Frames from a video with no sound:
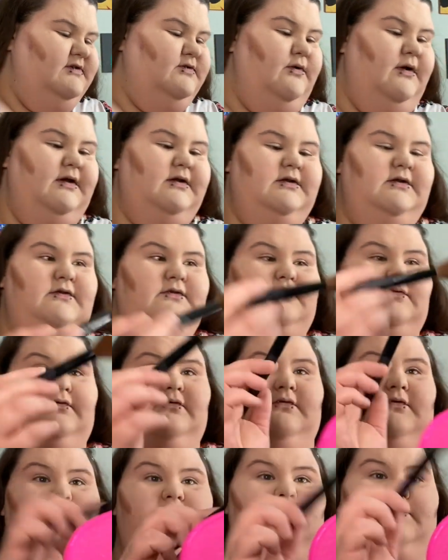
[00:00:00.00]
going to
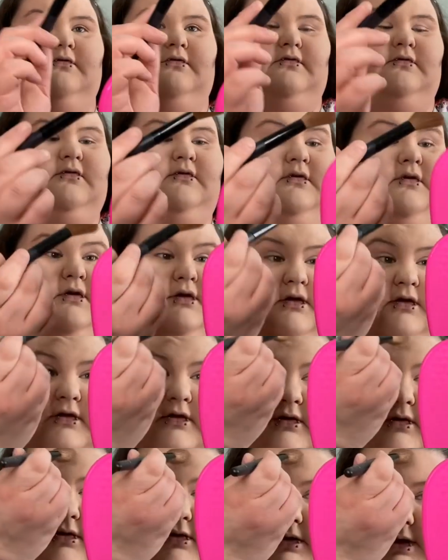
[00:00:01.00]

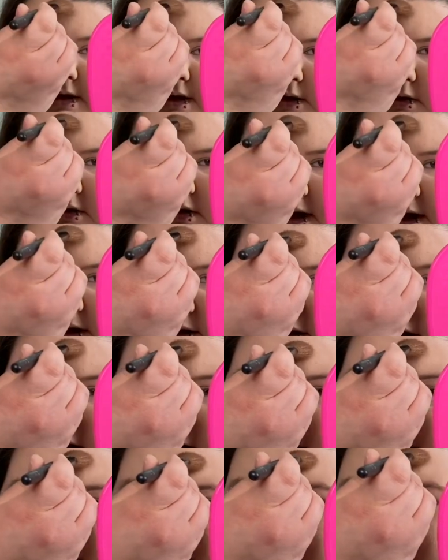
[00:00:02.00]
like
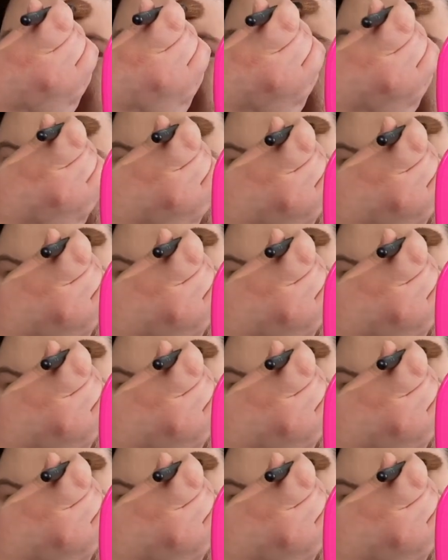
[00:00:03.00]
lightly add it like